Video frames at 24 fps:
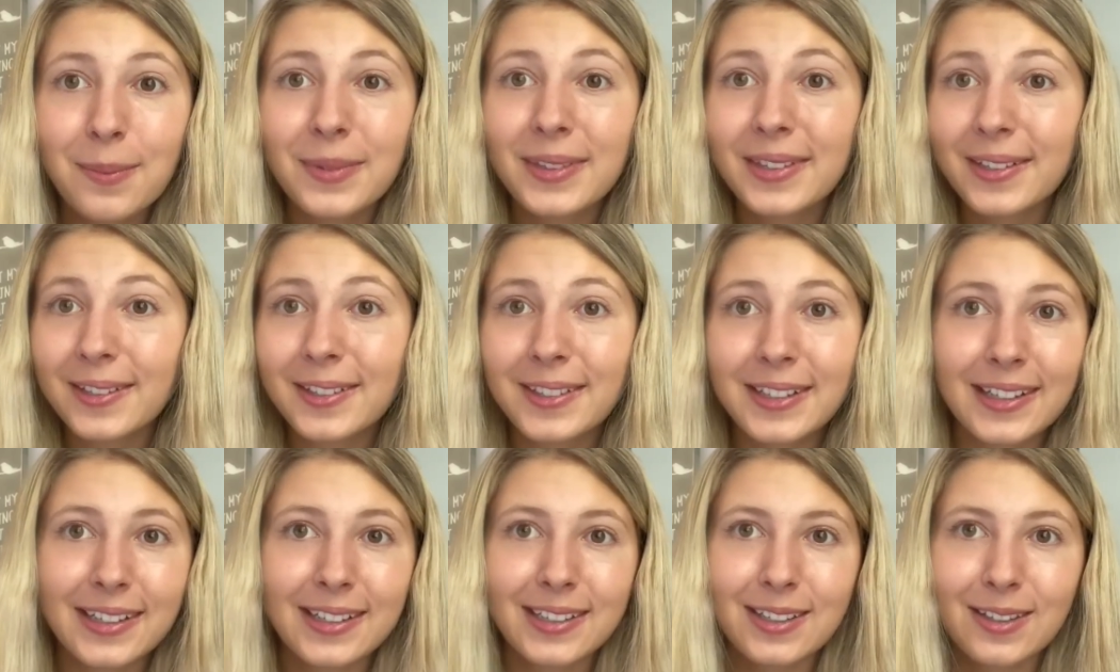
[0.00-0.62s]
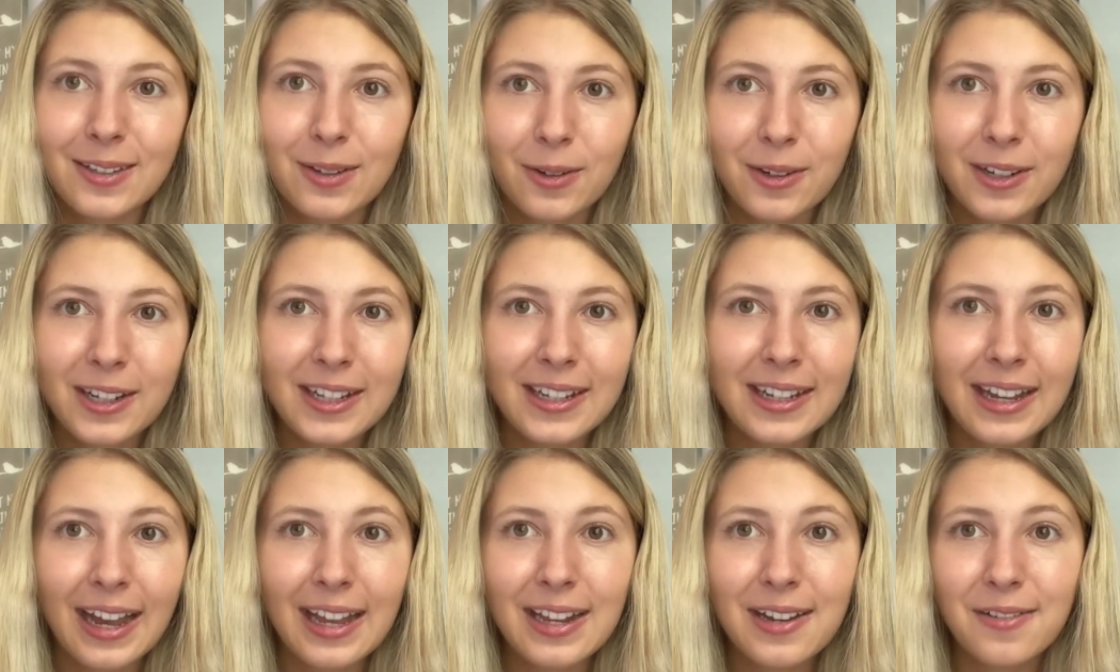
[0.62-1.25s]
searching and sorting
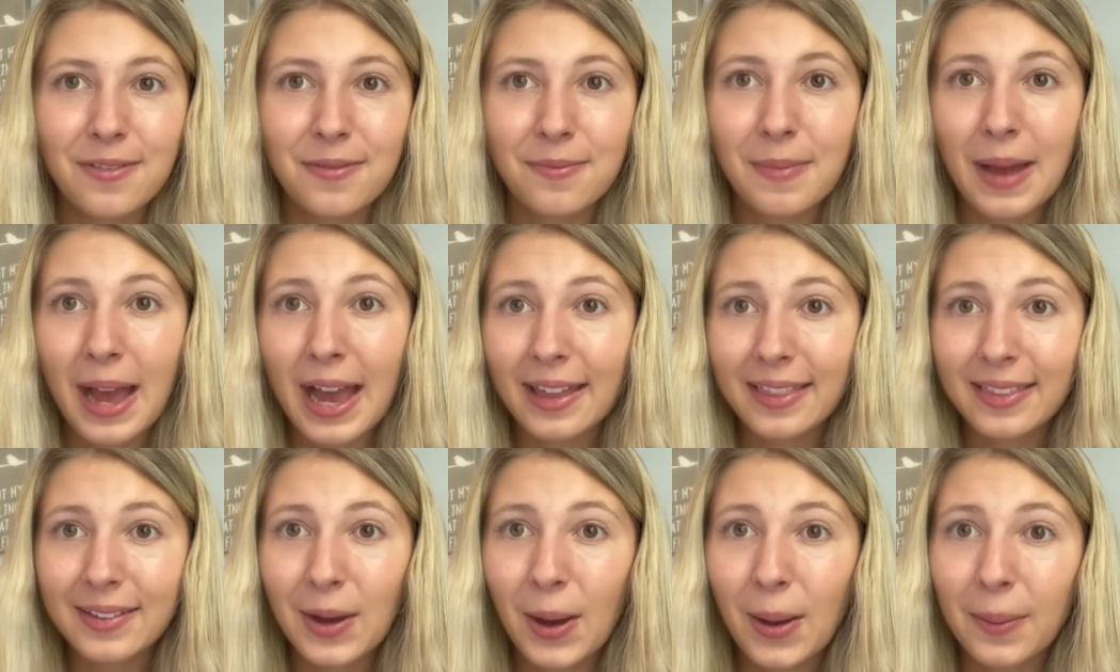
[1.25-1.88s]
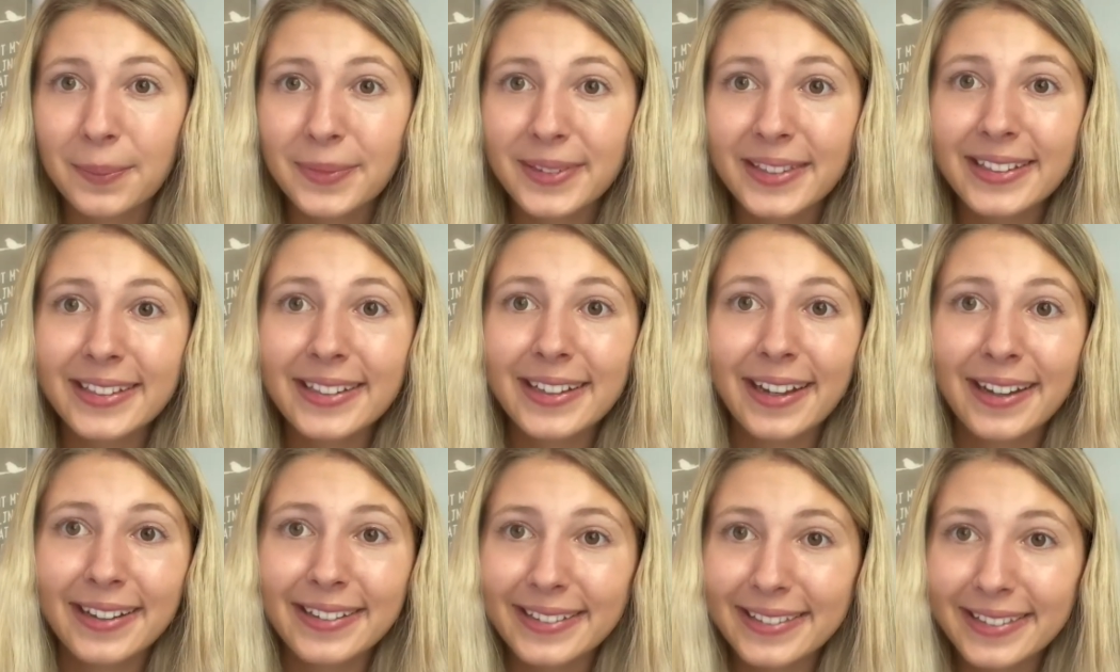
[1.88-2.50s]
kind of math
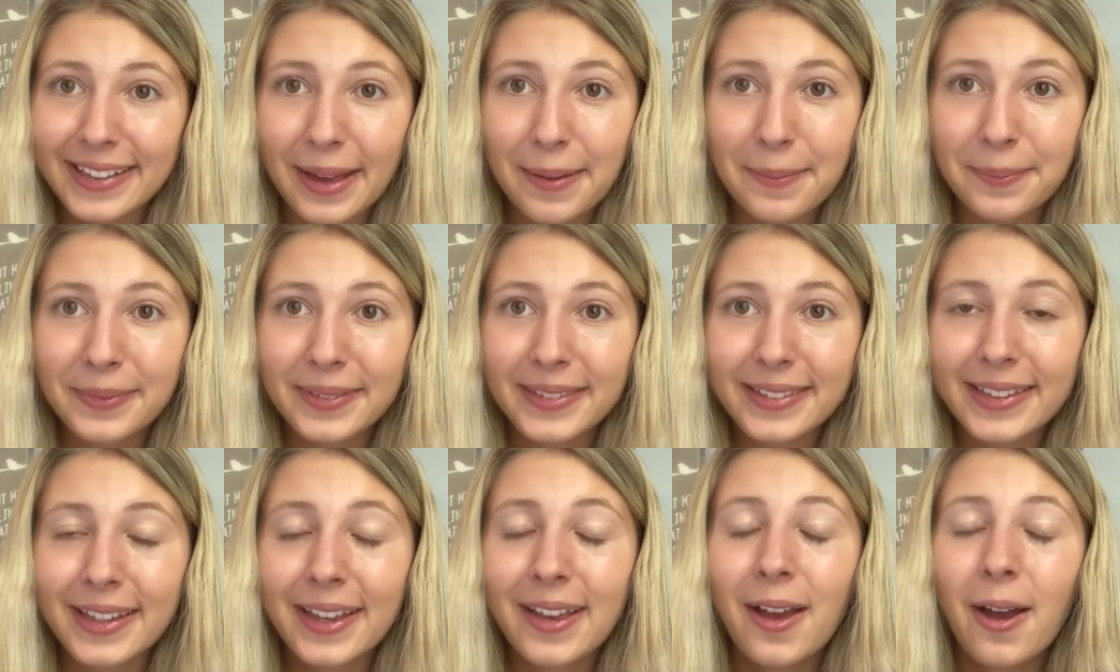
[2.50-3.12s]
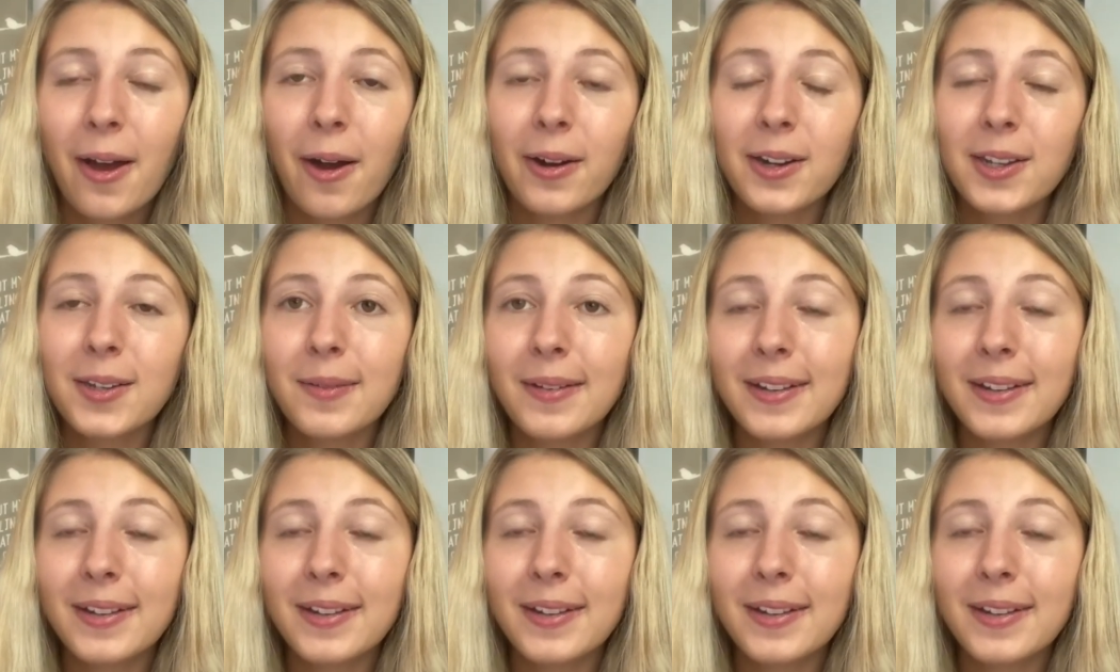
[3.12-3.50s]
concepts? Are you